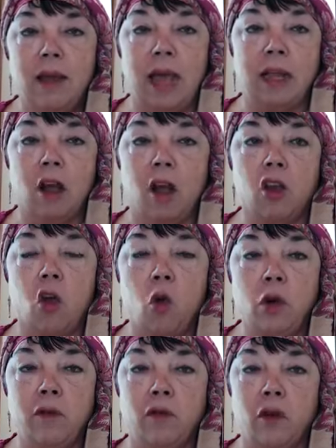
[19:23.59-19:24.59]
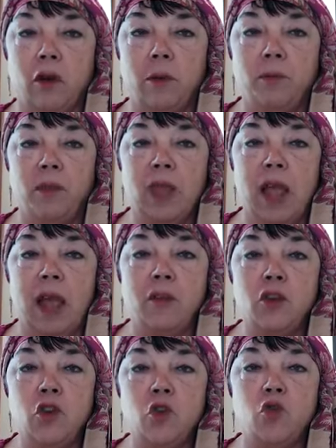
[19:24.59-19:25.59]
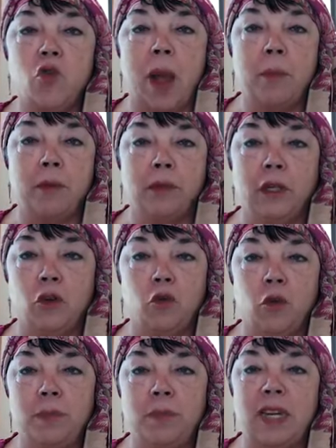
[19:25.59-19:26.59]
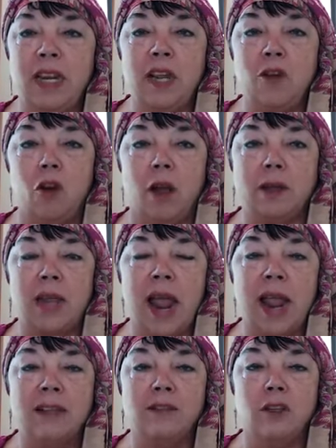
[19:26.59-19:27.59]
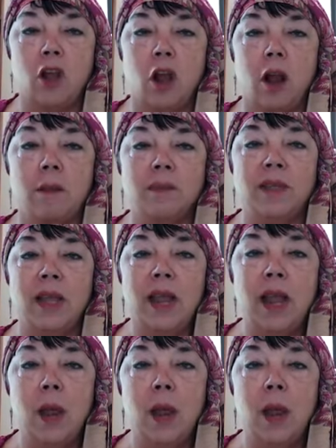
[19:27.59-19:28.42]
and caught hold of her, and the two grappled and gripped in interlocked hands and arms.